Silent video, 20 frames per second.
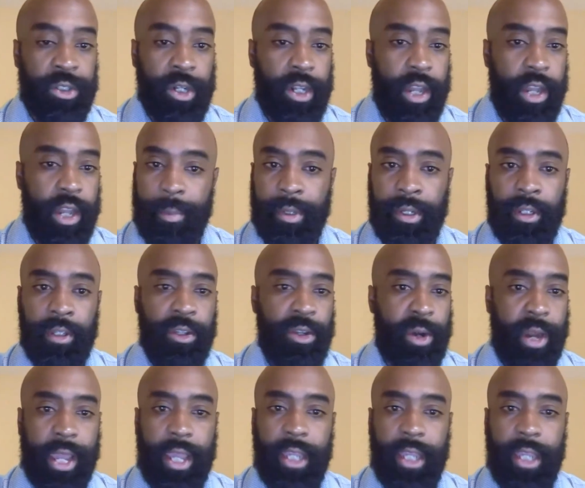company,
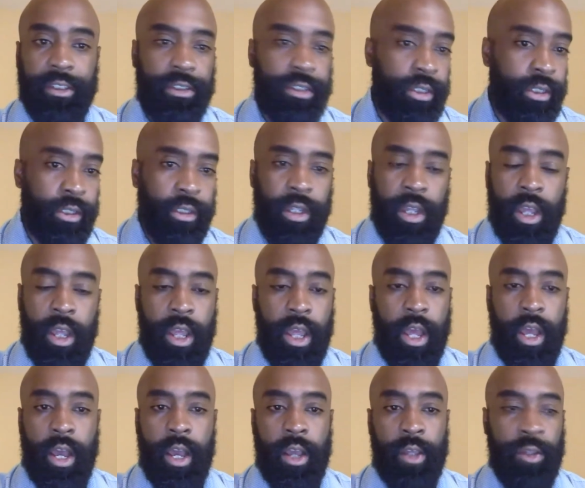your agency,
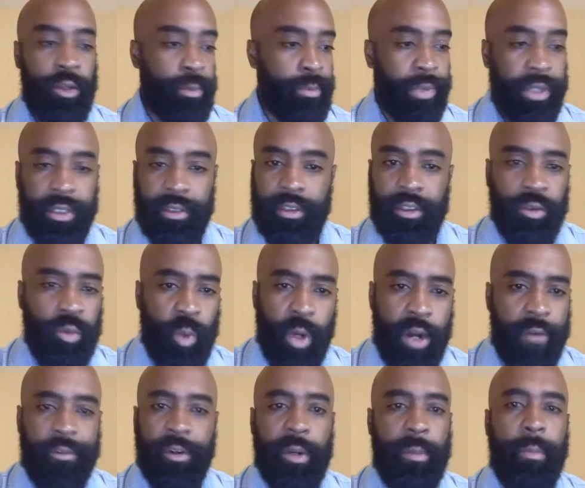your business,
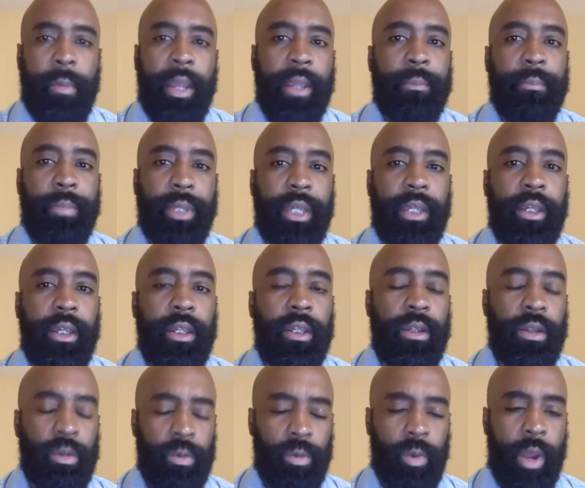wherever it may be,
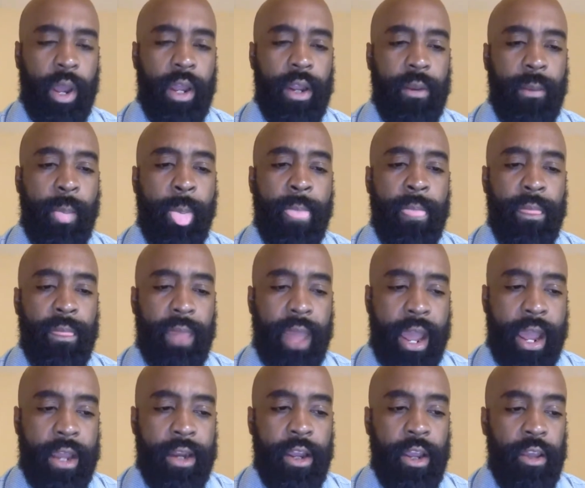right?
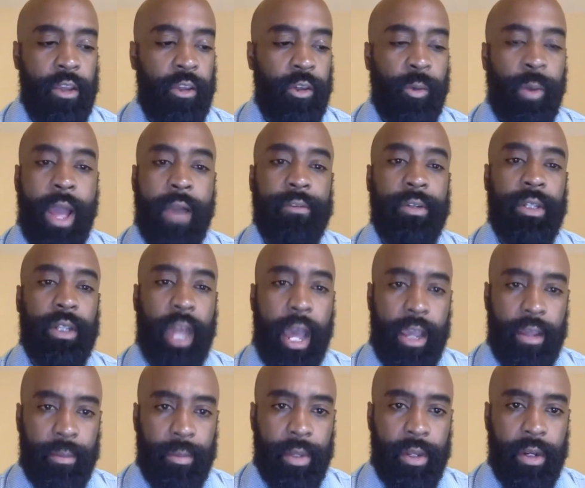That you have
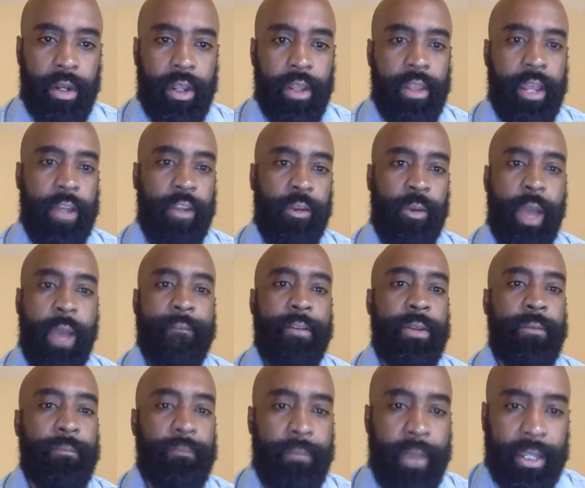alignment, that you
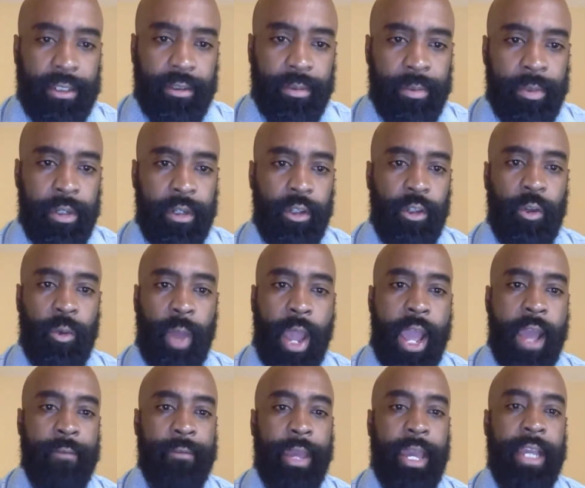have investment, you
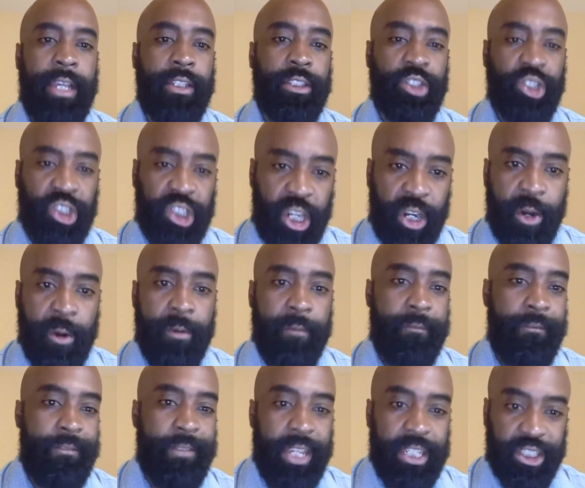have a
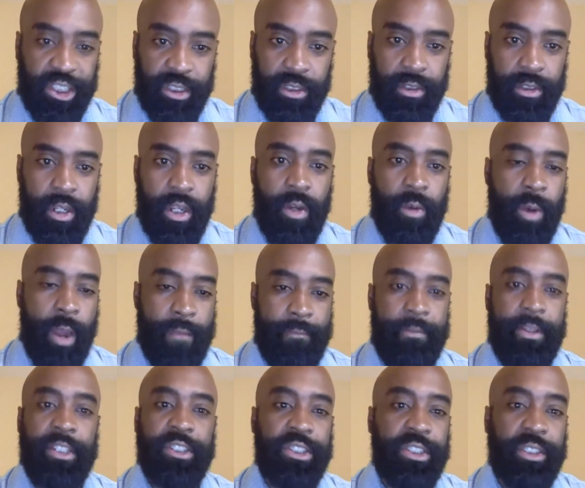shared vision,
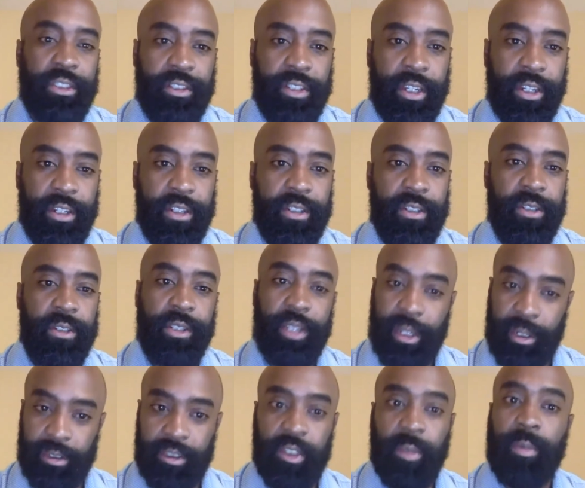right? Vision is singular,
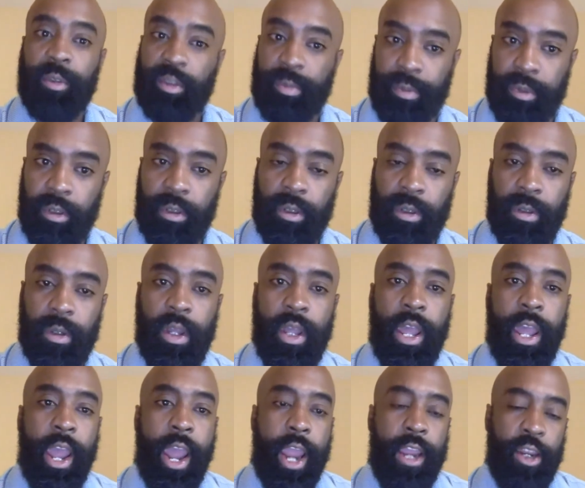leadership is plural,
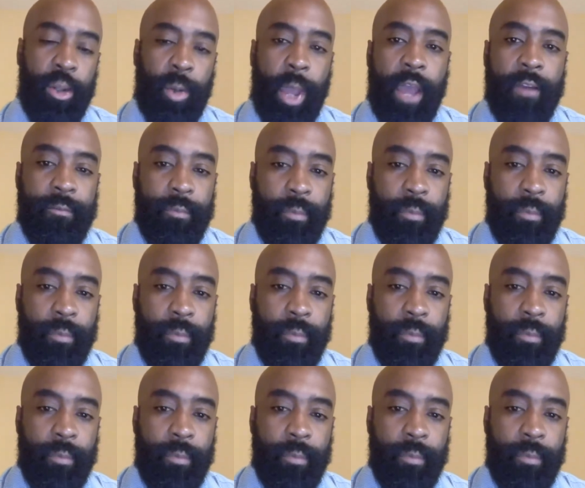and you have